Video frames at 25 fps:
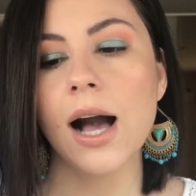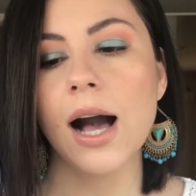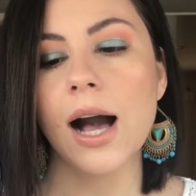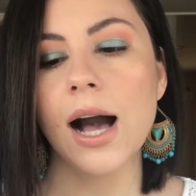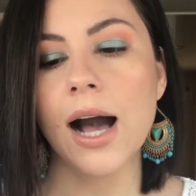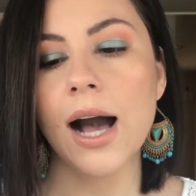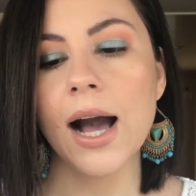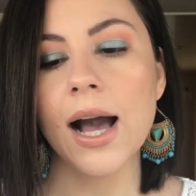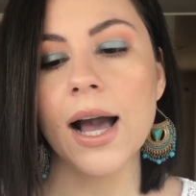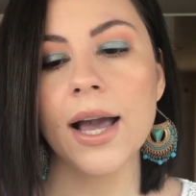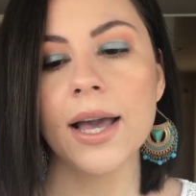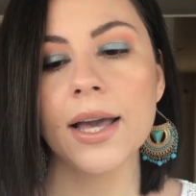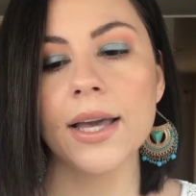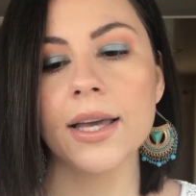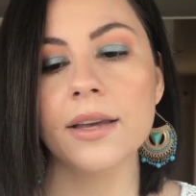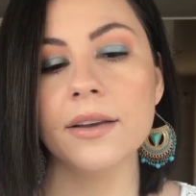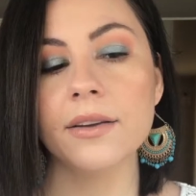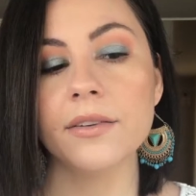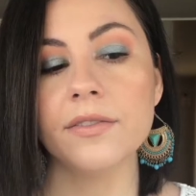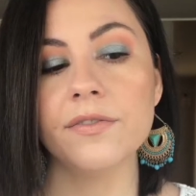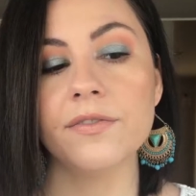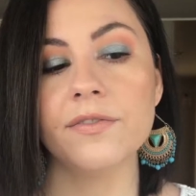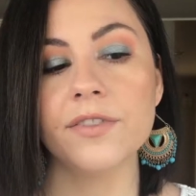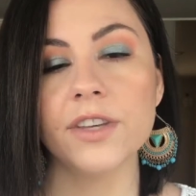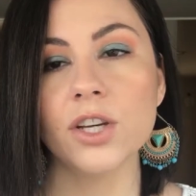I
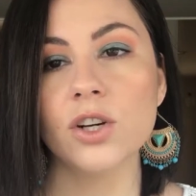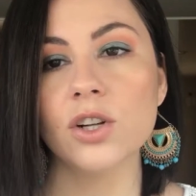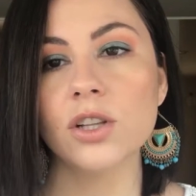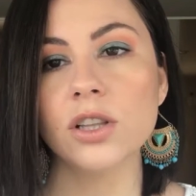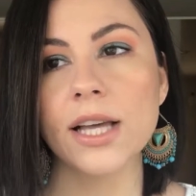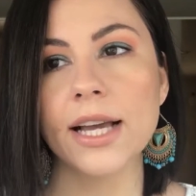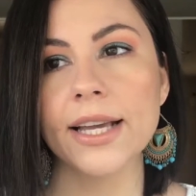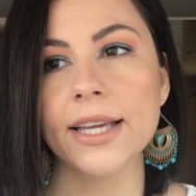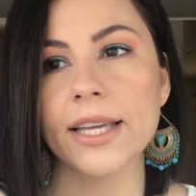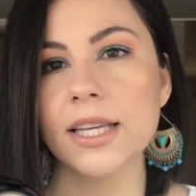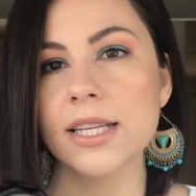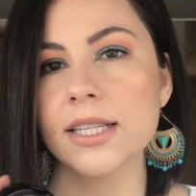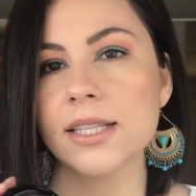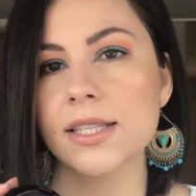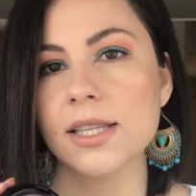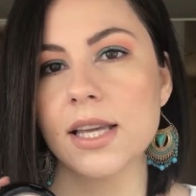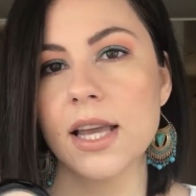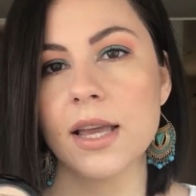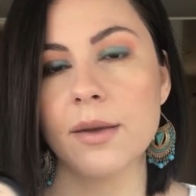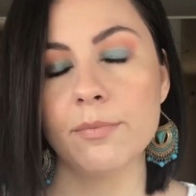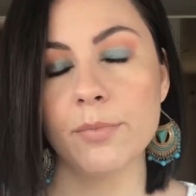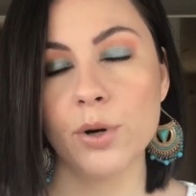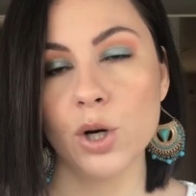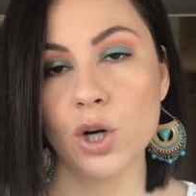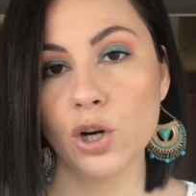feel like it's
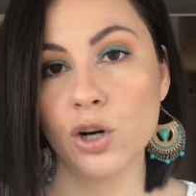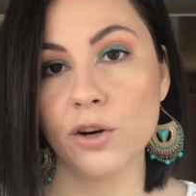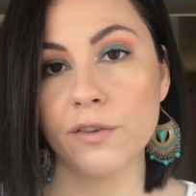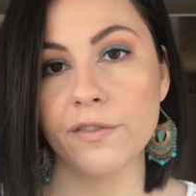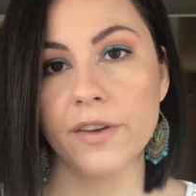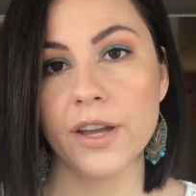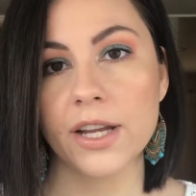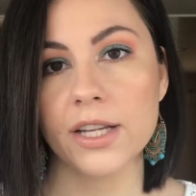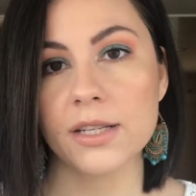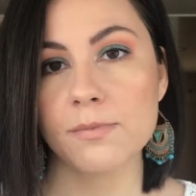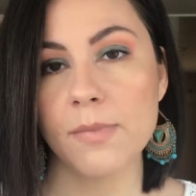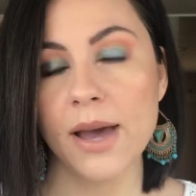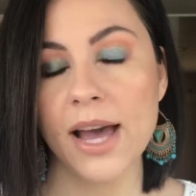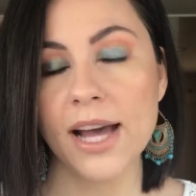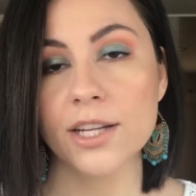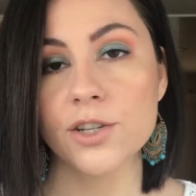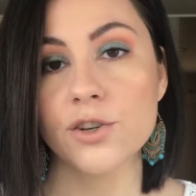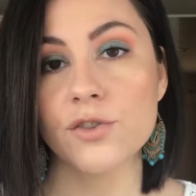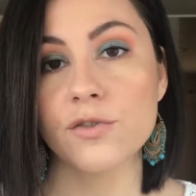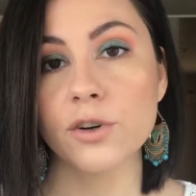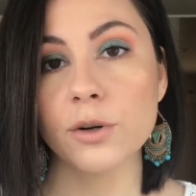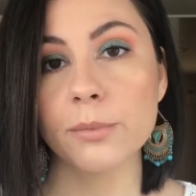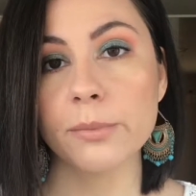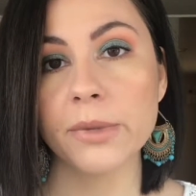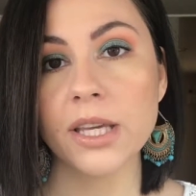a perfect match
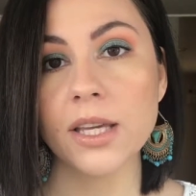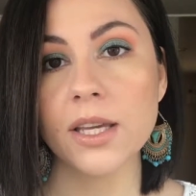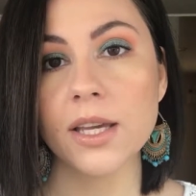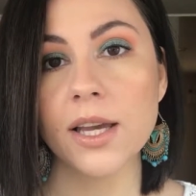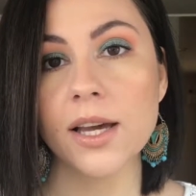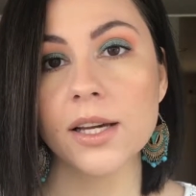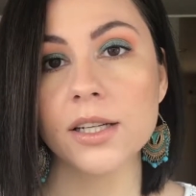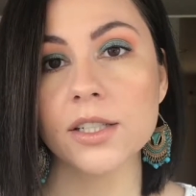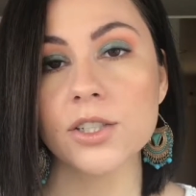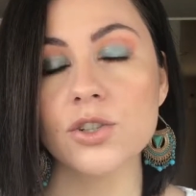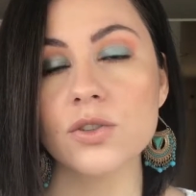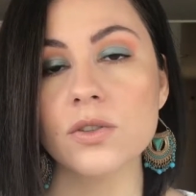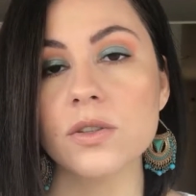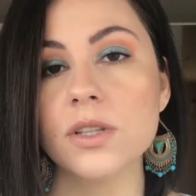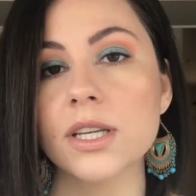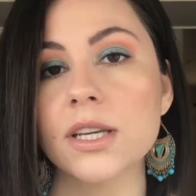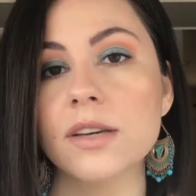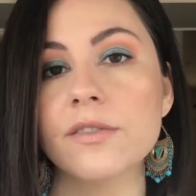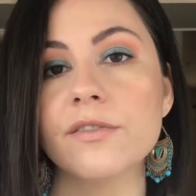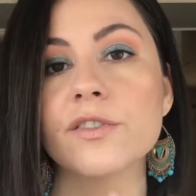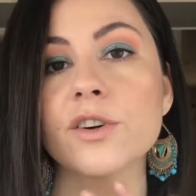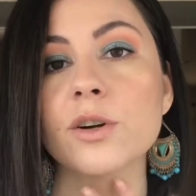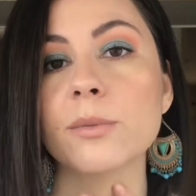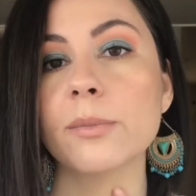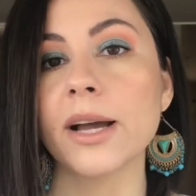for me, actually,
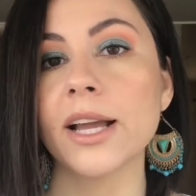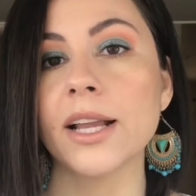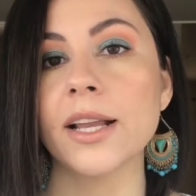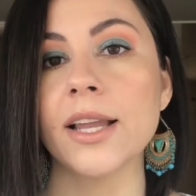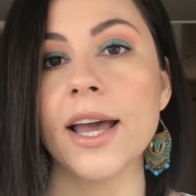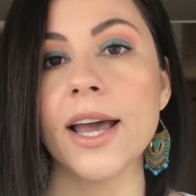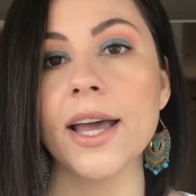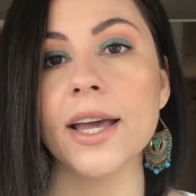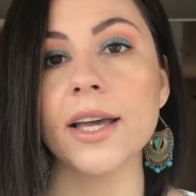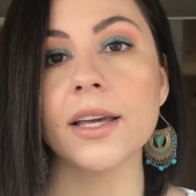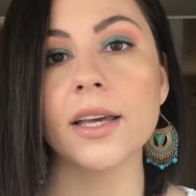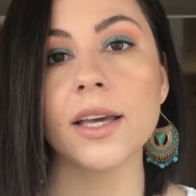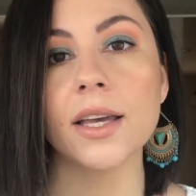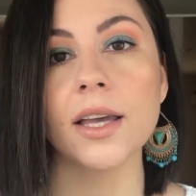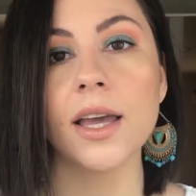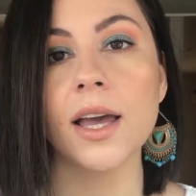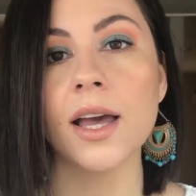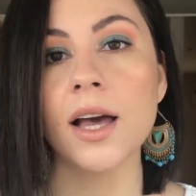for my neck.